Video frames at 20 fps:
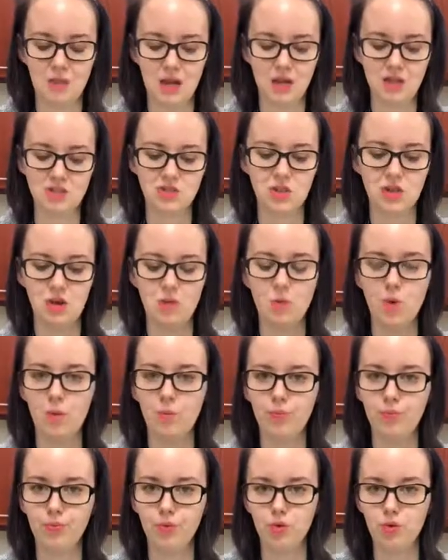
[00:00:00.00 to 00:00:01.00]
made so that it
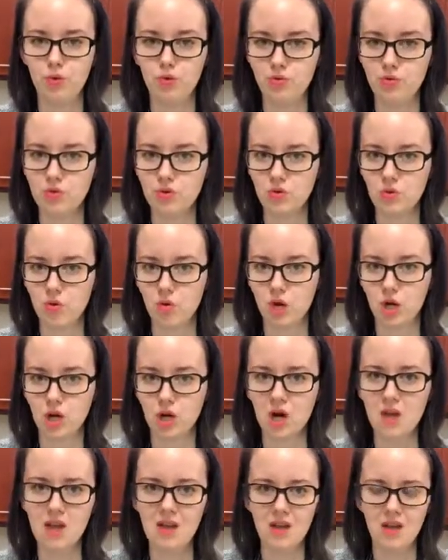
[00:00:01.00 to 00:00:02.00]
won't bruise
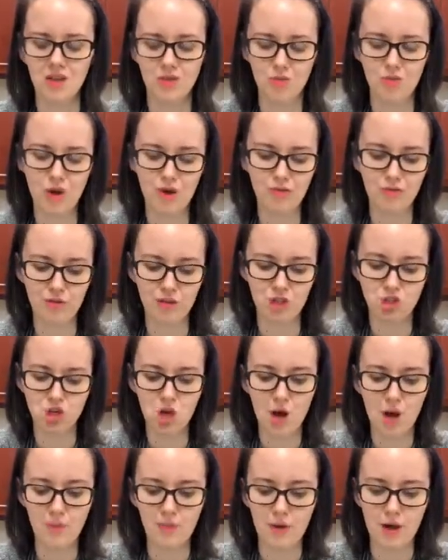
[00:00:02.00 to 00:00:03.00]
or roughly
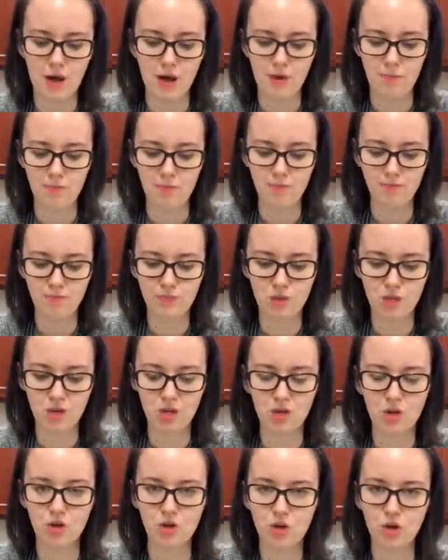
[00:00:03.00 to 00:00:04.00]
chop,
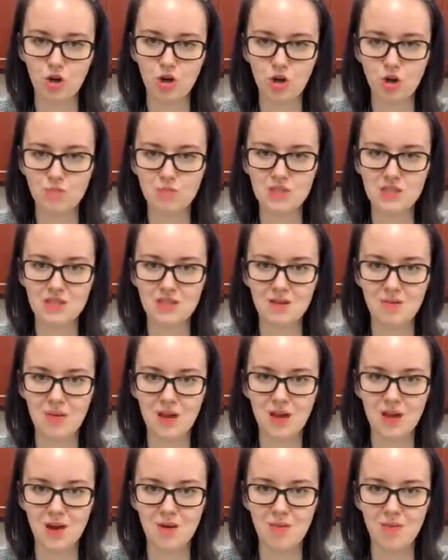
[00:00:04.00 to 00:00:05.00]
you know, your herbs to
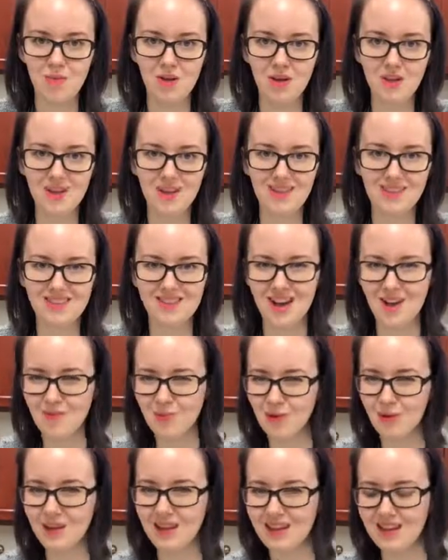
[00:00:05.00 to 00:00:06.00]
make them not
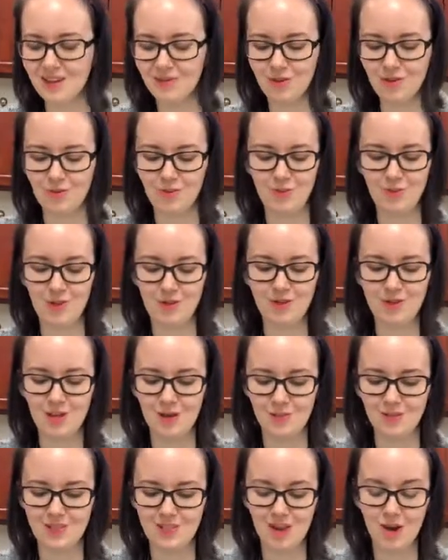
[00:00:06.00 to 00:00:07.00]
pretty if you're using
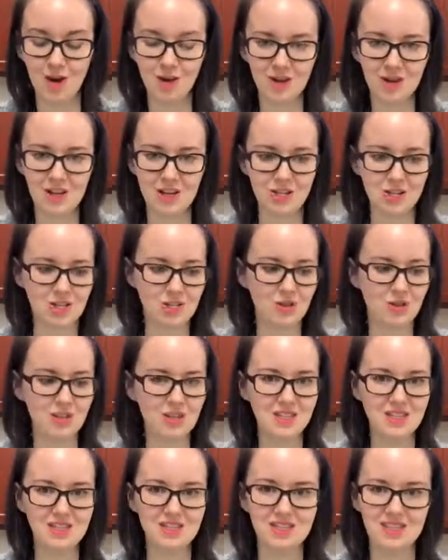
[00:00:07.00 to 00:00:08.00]
them as a garnish. So
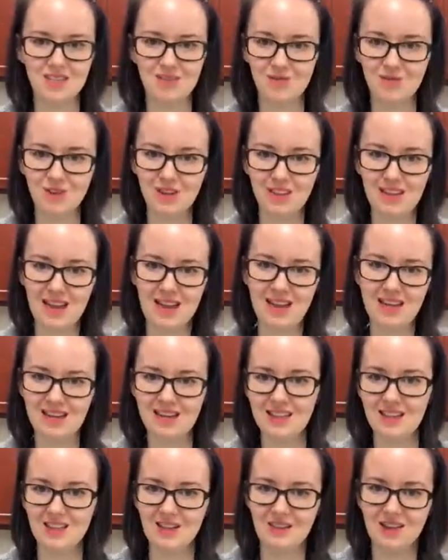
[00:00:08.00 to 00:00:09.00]
this is a really
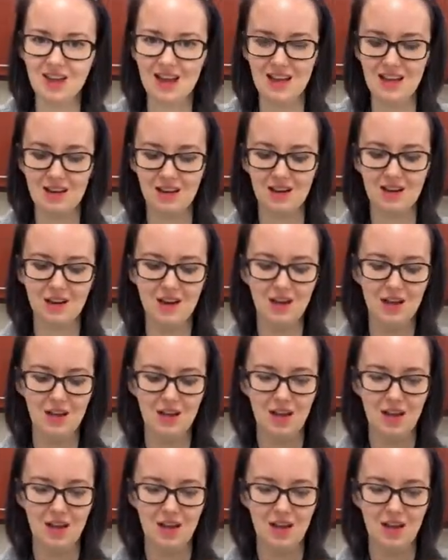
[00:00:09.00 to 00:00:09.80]
handy little guy here.